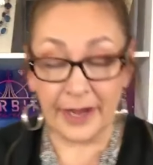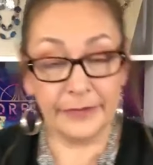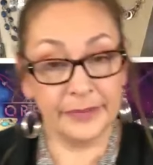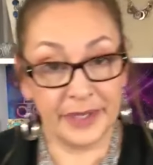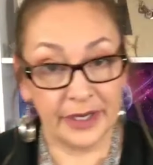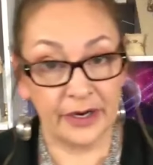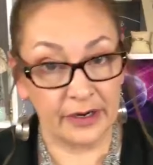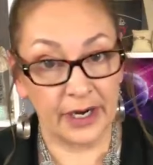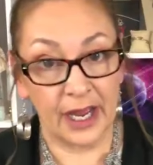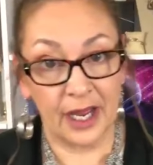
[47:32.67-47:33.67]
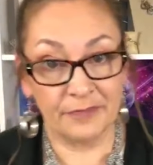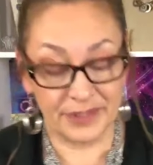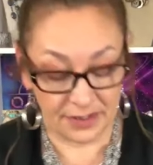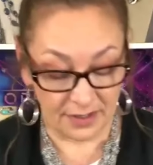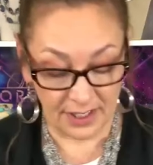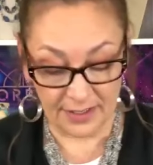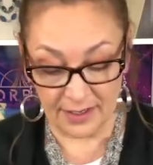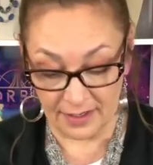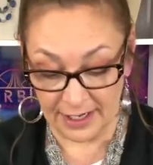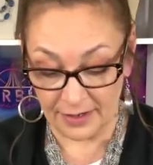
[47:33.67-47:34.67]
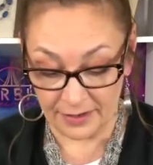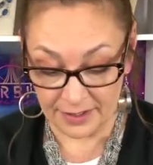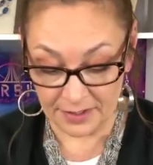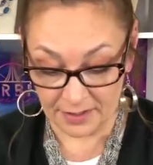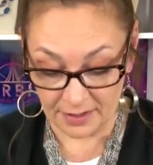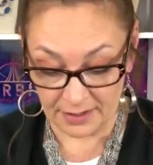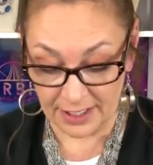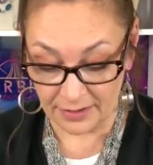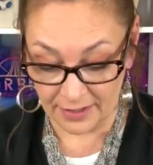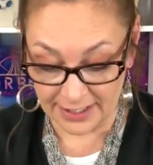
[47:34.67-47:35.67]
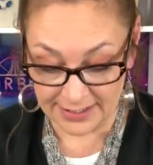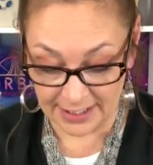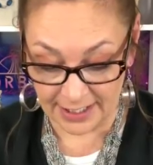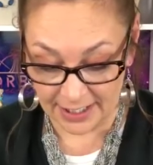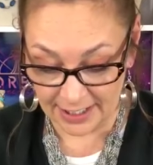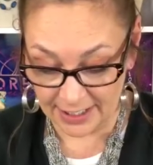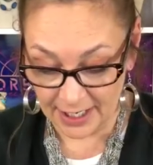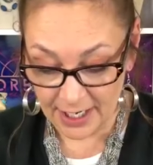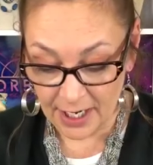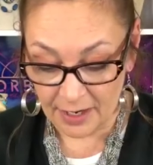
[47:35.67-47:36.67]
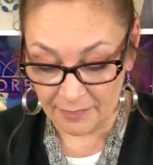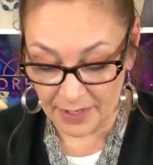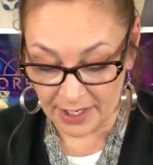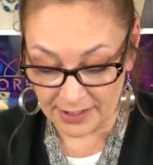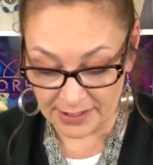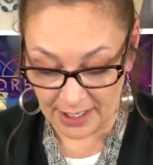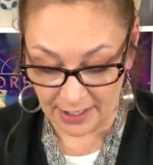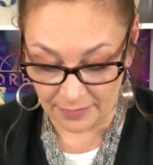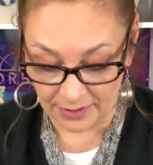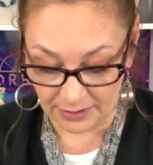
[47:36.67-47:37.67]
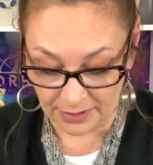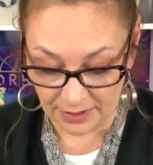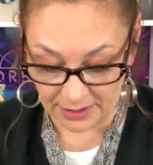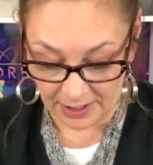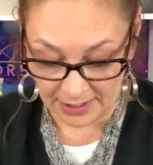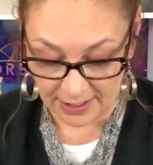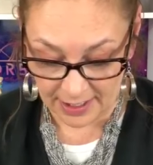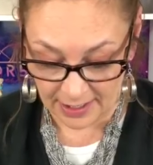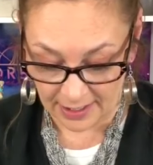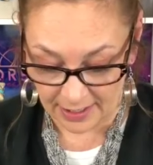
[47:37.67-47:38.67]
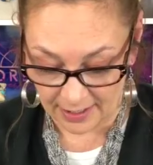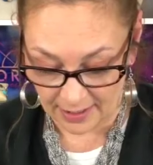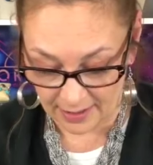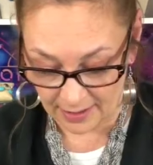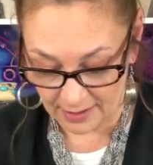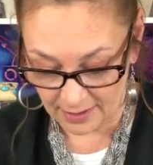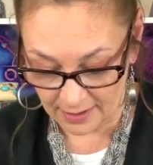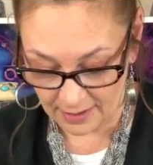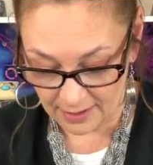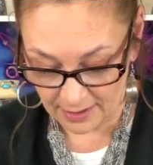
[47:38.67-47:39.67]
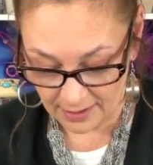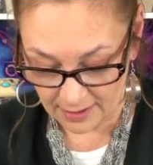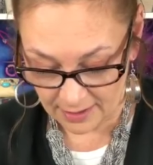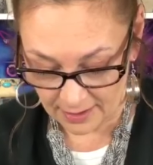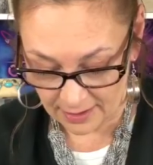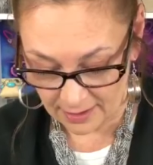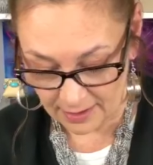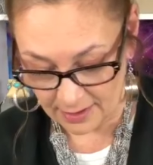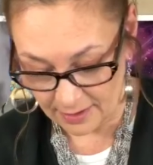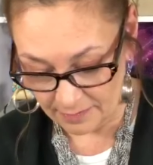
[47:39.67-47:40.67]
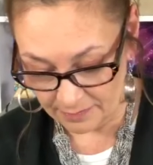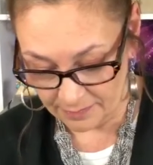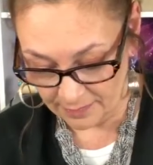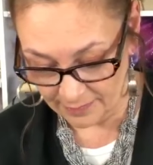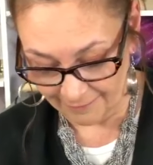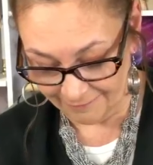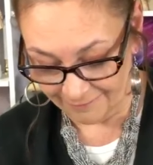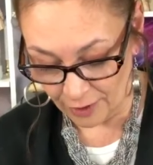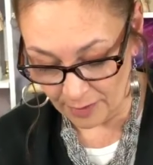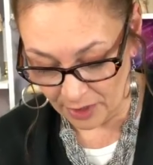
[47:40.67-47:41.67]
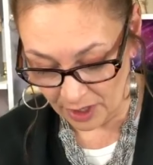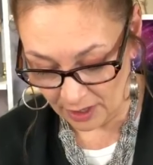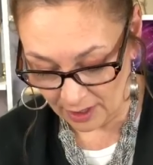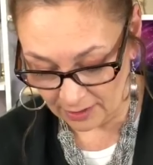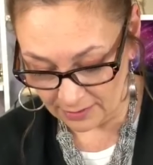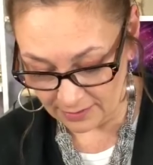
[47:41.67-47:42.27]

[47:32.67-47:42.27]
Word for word: I would pick her up and let her, let you guys say hi, but I will look like a, um, fur ball